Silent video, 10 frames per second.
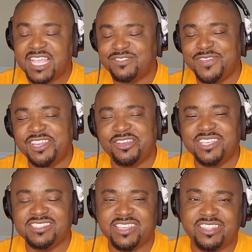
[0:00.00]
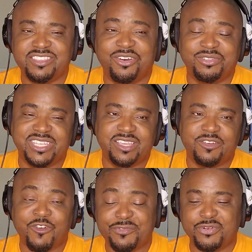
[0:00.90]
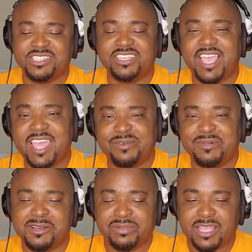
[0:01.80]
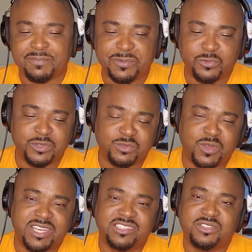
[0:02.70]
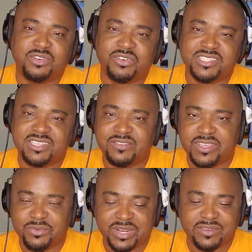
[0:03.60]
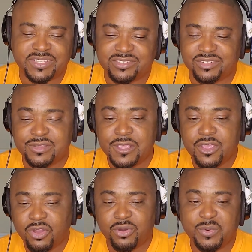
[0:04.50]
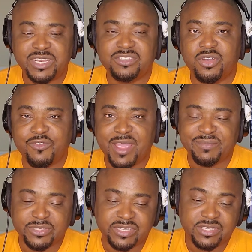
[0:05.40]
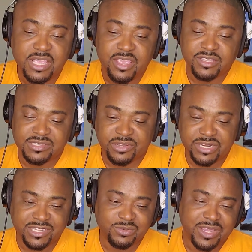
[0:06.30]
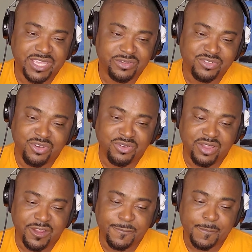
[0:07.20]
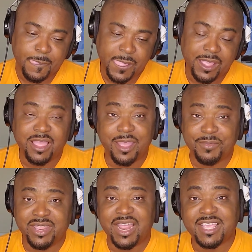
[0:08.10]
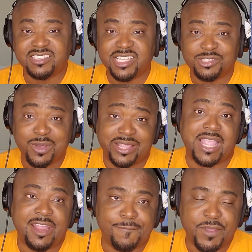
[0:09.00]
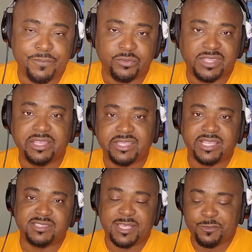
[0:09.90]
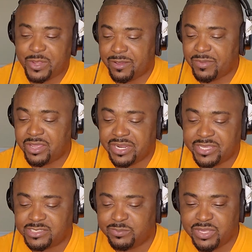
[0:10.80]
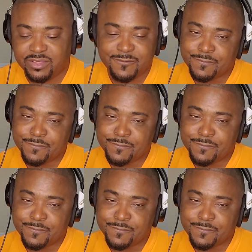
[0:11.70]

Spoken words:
video, he said the only reference he had about black people was what he saw on TV and whatever, or what he saw on rap music. So that's why I guess that's why a lot of people think that same way about us. But,